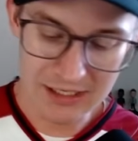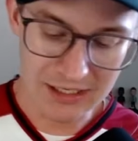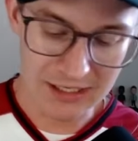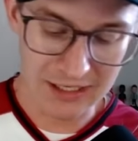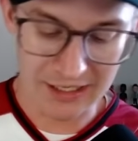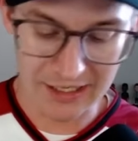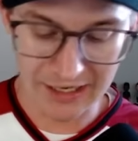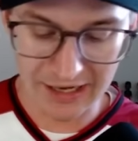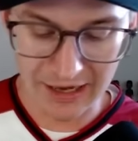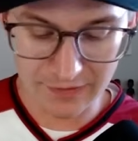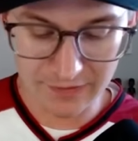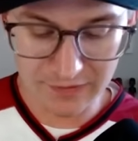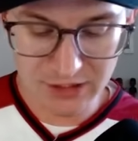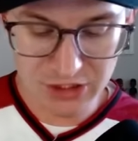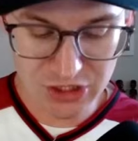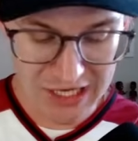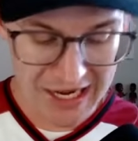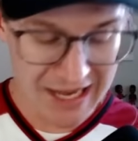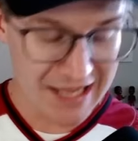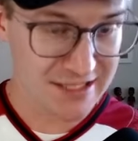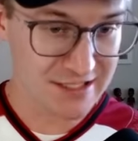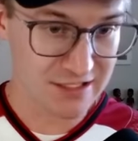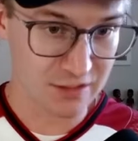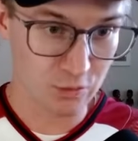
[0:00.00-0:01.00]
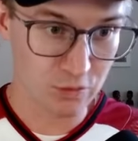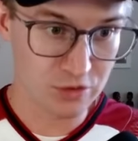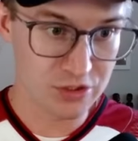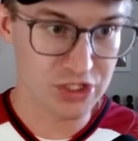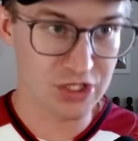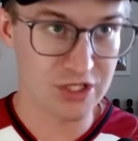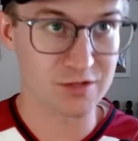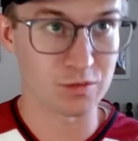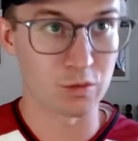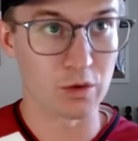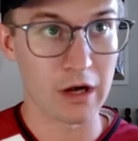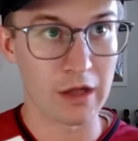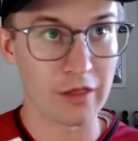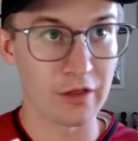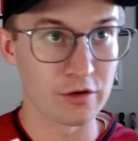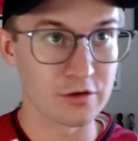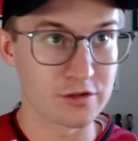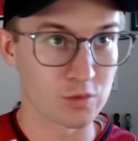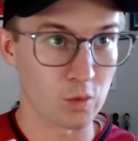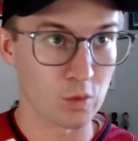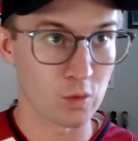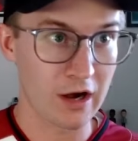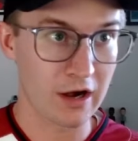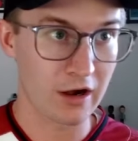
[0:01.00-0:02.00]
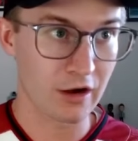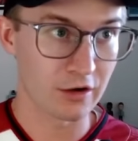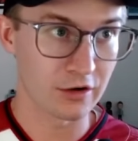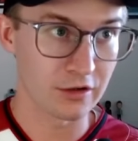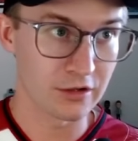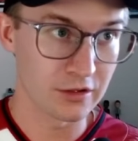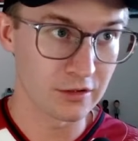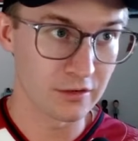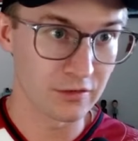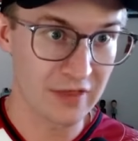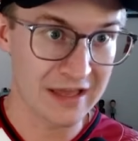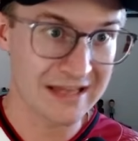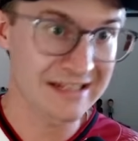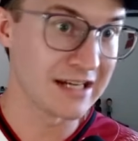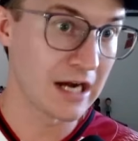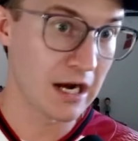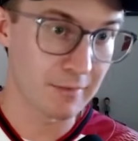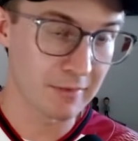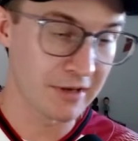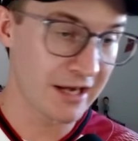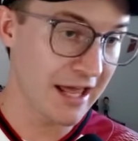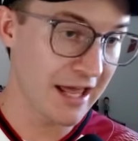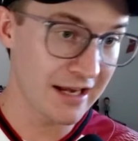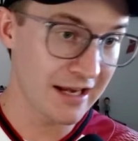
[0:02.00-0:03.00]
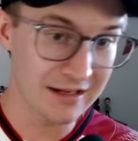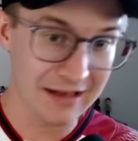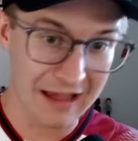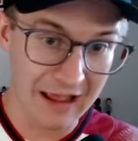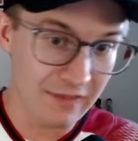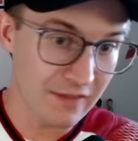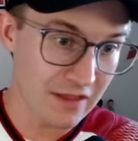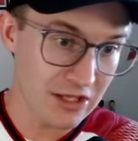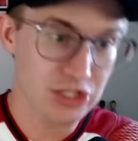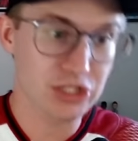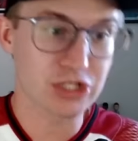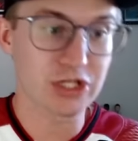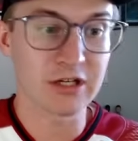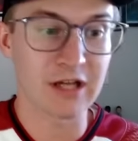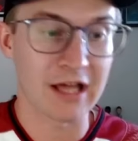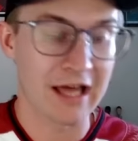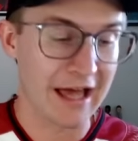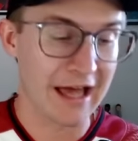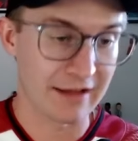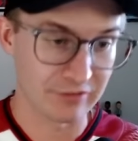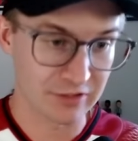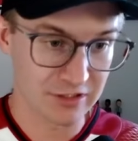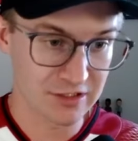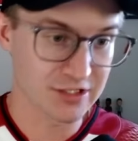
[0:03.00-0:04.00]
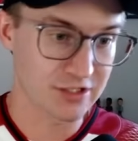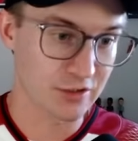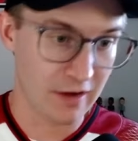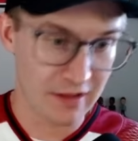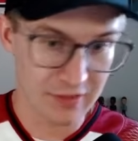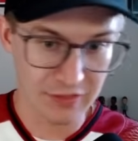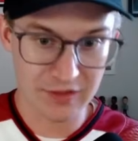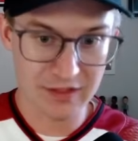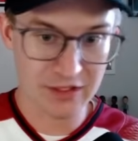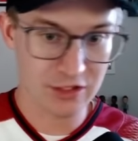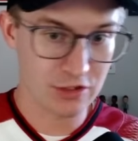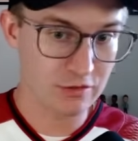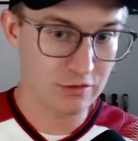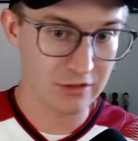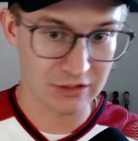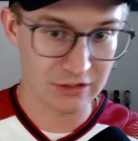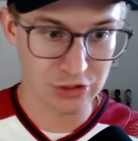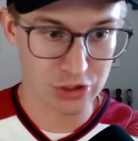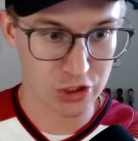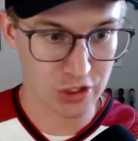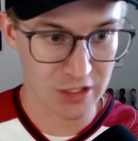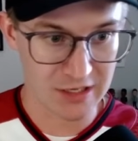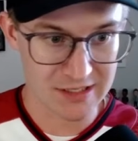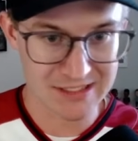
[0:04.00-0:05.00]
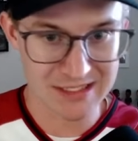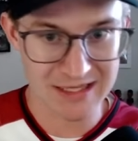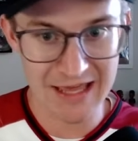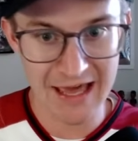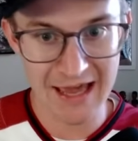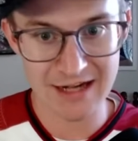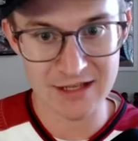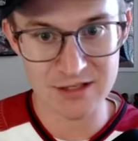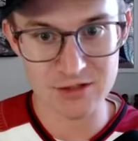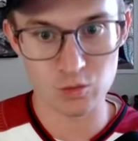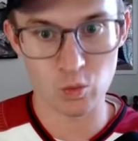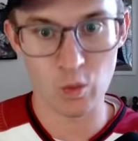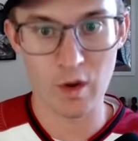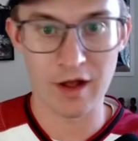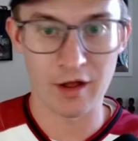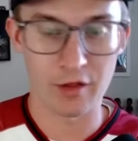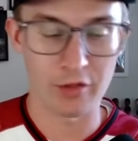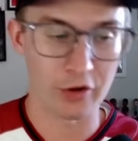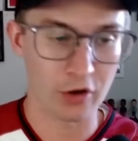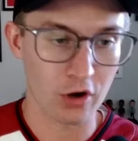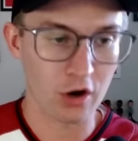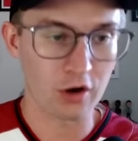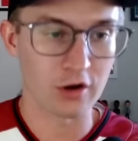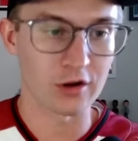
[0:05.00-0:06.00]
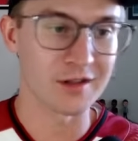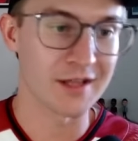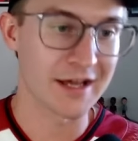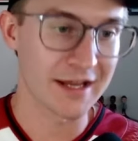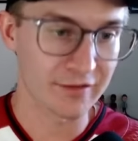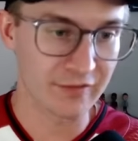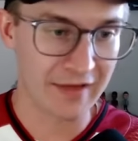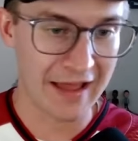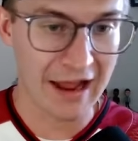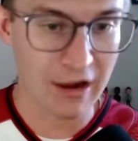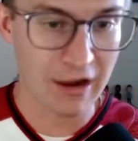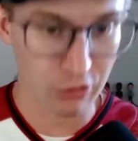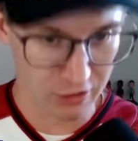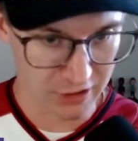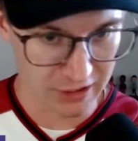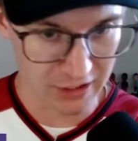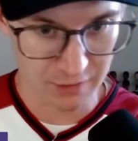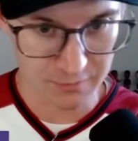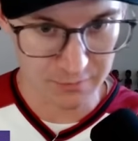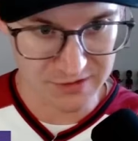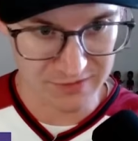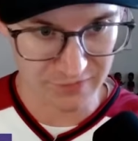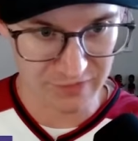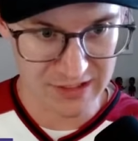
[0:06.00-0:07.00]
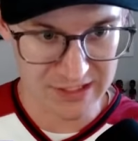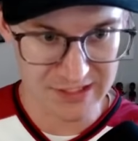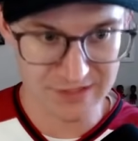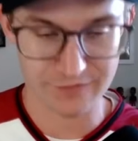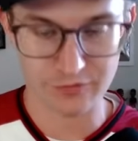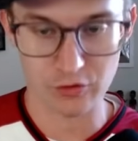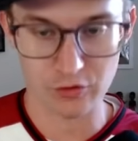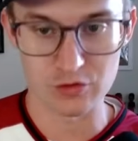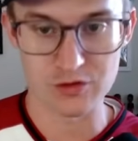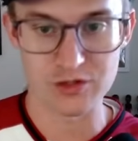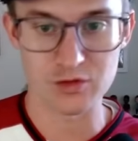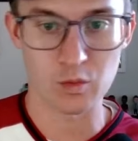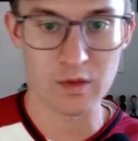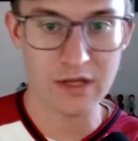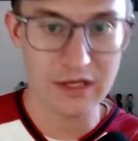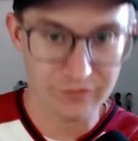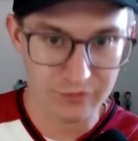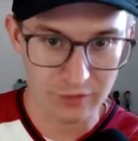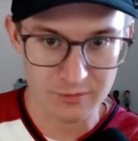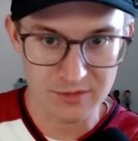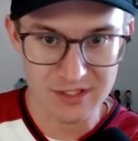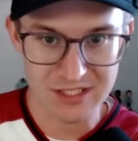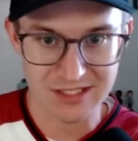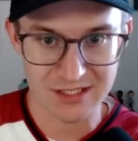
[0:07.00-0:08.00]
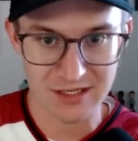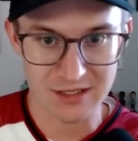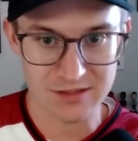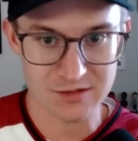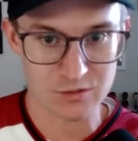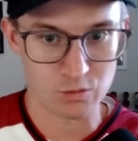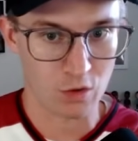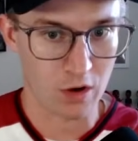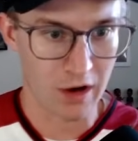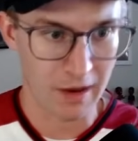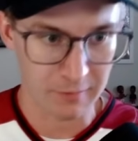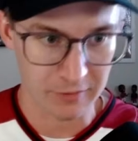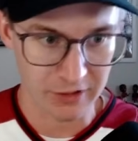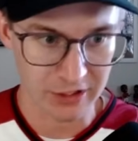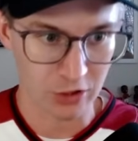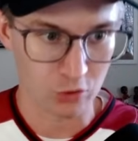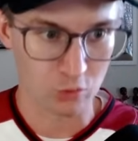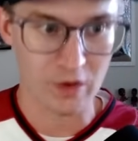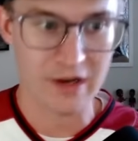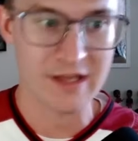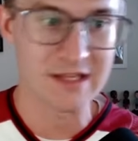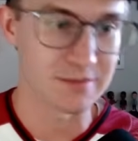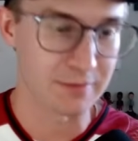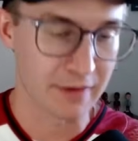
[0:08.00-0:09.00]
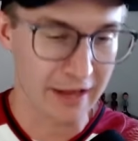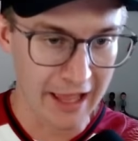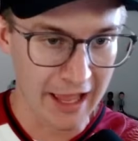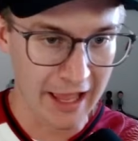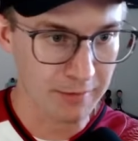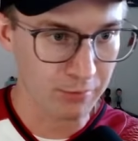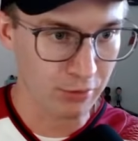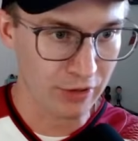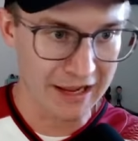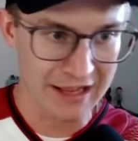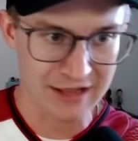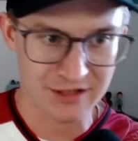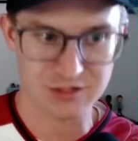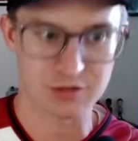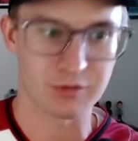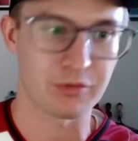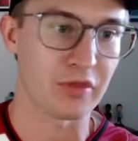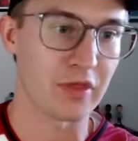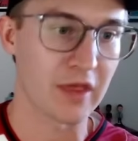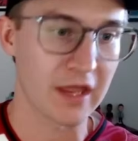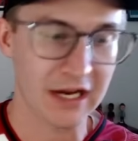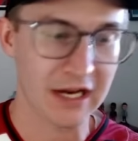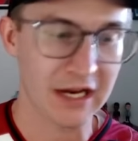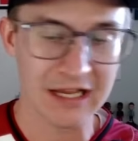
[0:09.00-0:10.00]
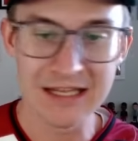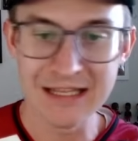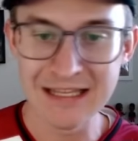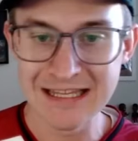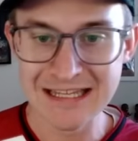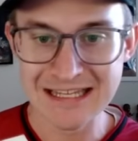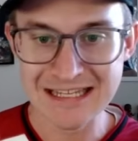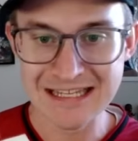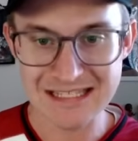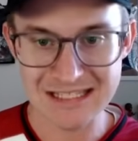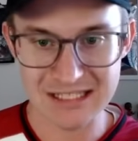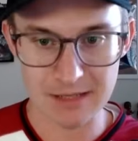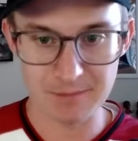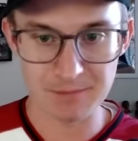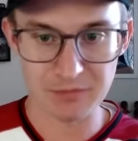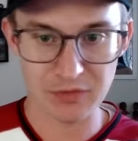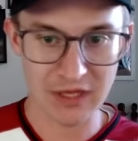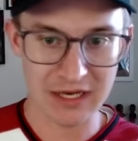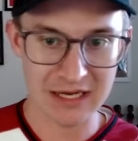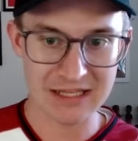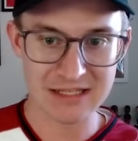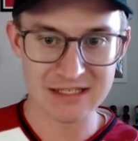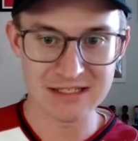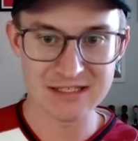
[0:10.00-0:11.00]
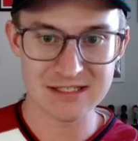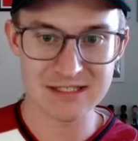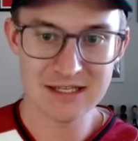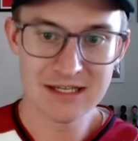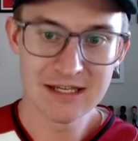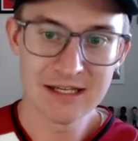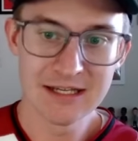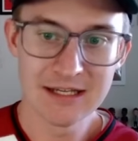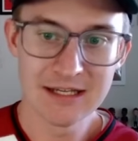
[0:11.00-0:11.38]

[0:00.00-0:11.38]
And the Jazz, it was just one of those where they dominated, and they should have. And so I think you can trust that as well. There aren't a lot of outcomes of this first week from the Suns where I'm going to raise my eyebrows or think something is